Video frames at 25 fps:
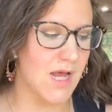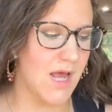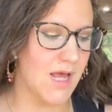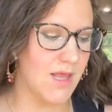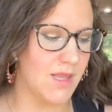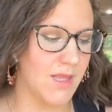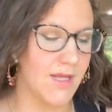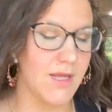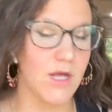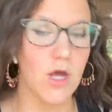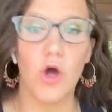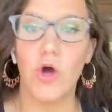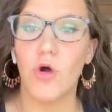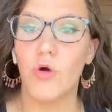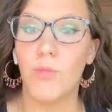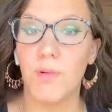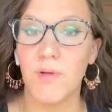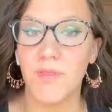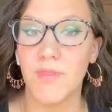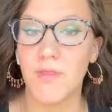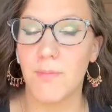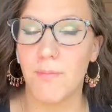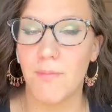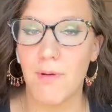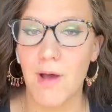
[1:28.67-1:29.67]
I like
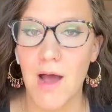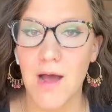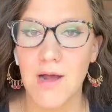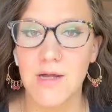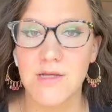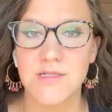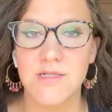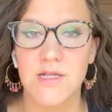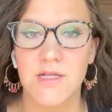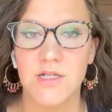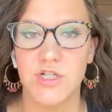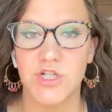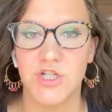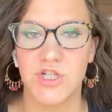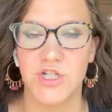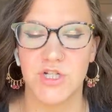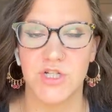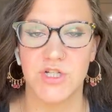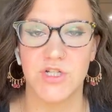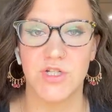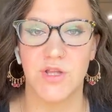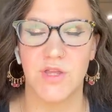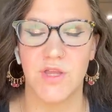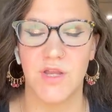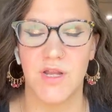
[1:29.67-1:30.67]
opened the boxes
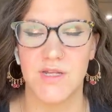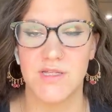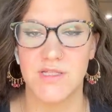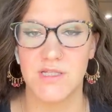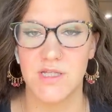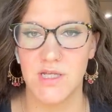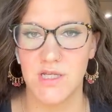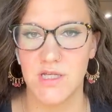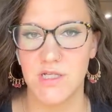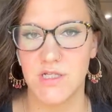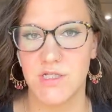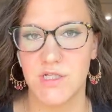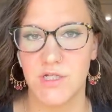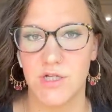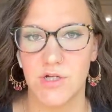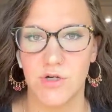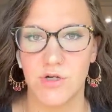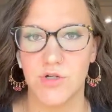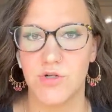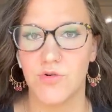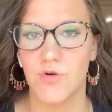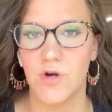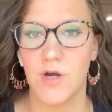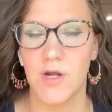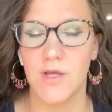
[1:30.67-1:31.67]
just so that it's easier
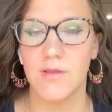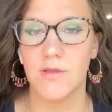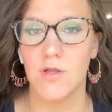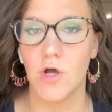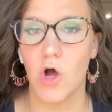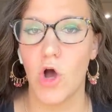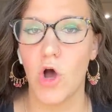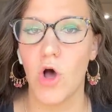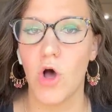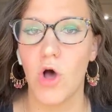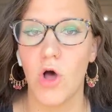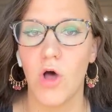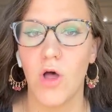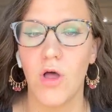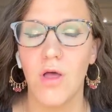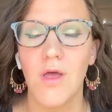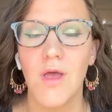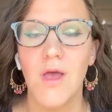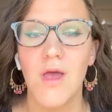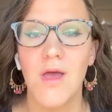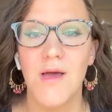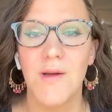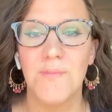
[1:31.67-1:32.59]
during the haul,